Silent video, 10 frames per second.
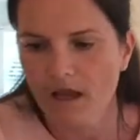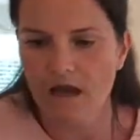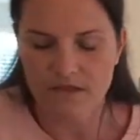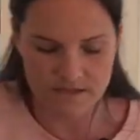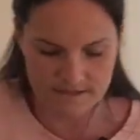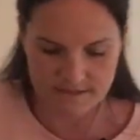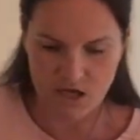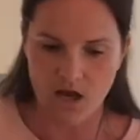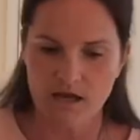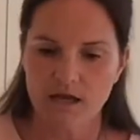And it's
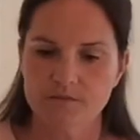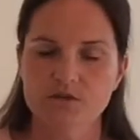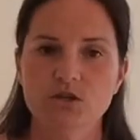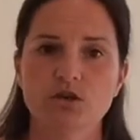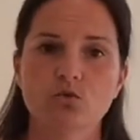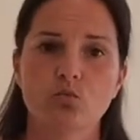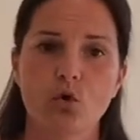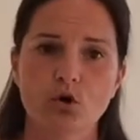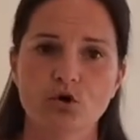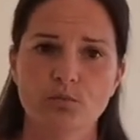entirely up to you
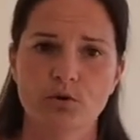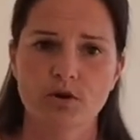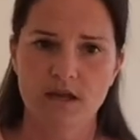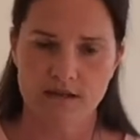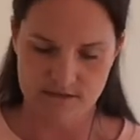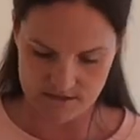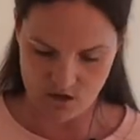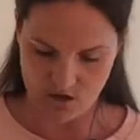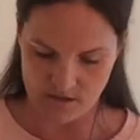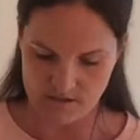what you put
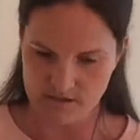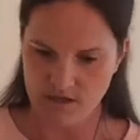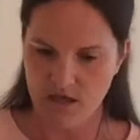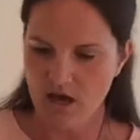inside.